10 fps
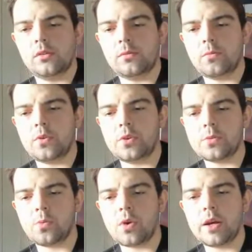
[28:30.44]
was
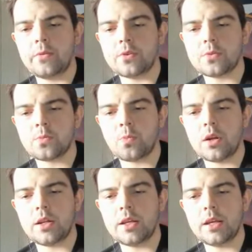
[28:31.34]
why it was one
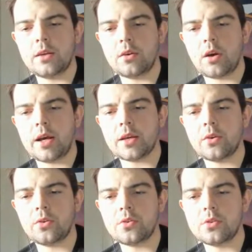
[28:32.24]
of the
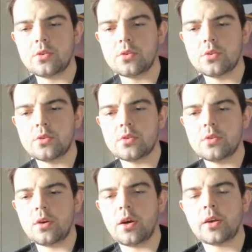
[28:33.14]

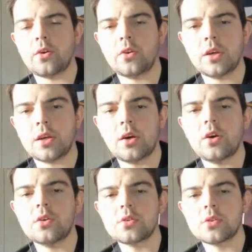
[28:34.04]
iconic
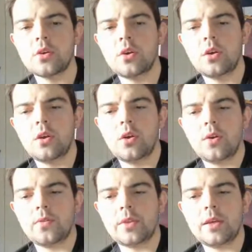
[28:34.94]
cars
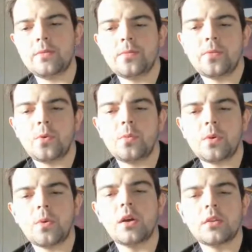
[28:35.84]
in Formula
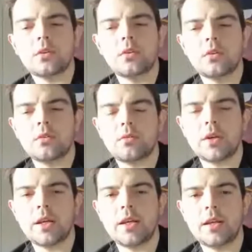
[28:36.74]
One,
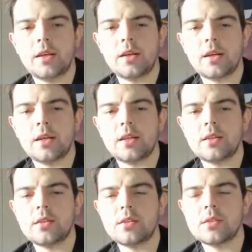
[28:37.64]
right?
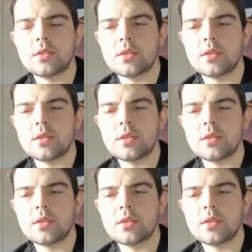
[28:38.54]
And